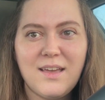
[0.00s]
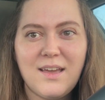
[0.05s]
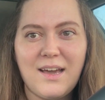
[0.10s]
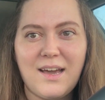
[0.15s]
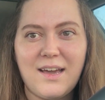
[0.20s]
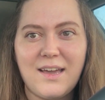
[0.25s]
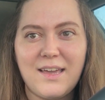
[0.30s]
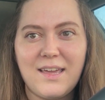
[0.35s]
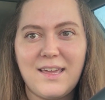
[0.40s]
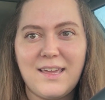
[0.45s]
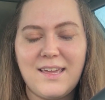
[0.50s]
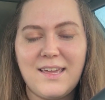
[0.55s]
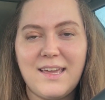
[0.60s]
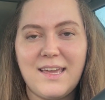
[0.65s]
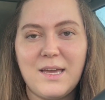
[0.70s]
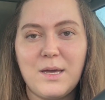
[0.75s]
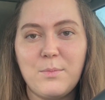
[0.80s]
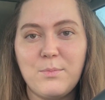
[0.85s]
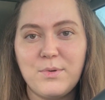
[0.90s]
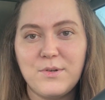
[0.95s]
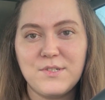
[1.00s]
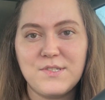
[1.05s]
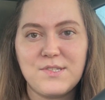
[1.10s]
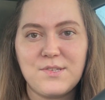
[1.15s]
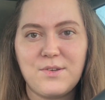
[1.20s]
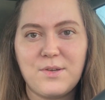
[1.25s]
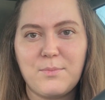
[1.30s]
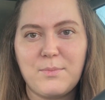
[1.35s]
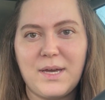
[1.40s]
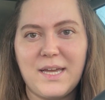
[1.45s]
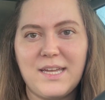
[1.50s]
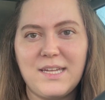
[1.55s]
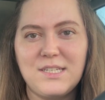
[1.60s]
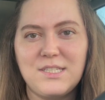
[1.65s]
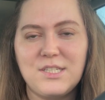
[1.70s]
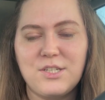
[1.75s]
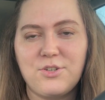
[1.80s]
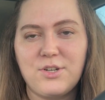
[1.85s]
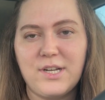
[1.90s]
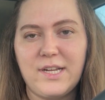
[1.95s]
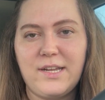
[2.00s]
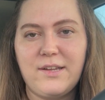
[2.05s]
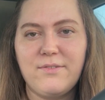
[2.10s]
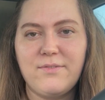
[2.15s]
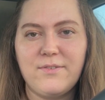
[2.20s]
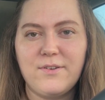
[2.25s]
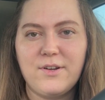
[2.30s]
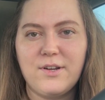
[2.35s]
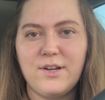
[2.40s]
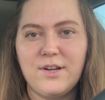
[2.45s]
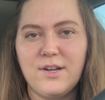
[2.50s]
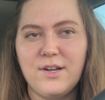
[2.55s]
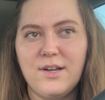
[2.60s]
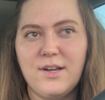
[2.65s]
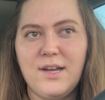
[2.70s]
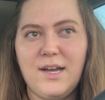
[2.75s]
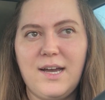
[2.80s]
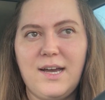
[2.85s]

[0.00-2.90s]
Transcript: I am pursuing my degree for